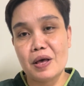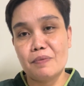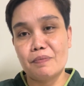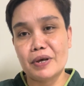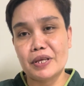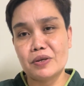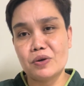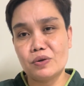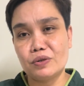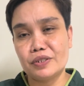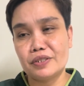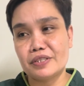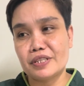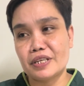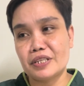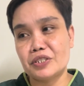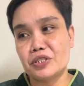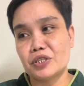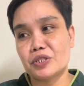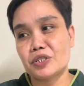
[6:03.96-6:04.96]
My goal is
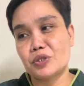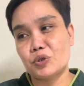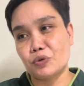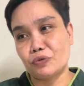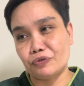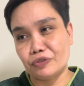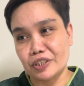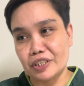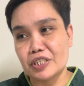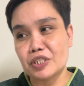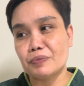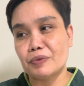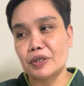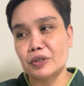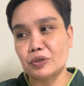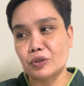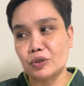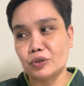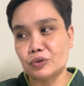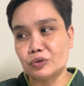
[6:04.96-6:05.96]
that just to finish my
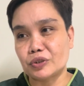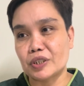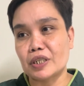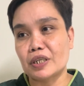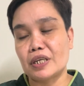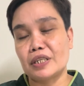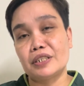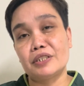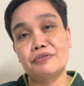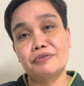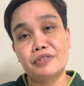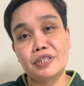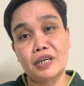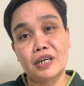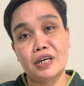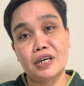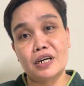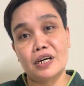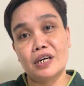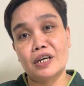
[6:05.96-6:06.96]
contract, and if
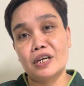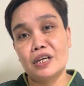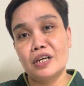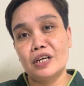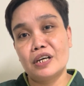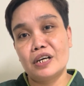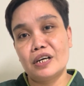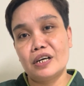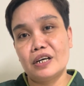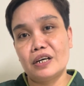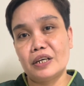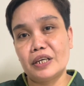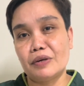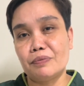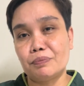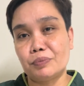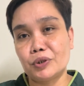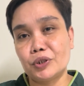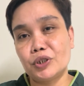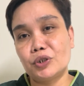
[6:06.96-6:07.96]
the
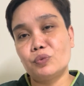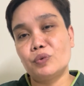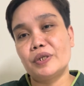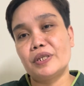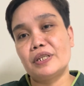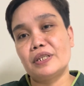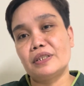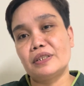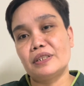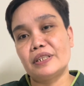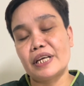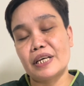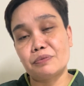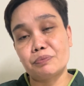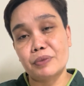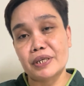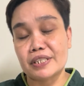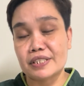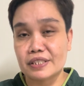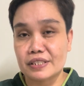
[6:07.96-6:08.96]
employer will let
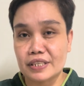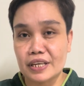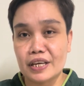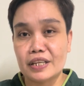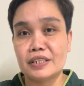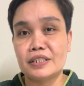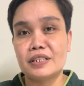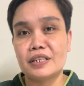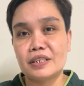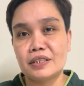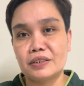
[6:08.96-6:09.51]
me extend,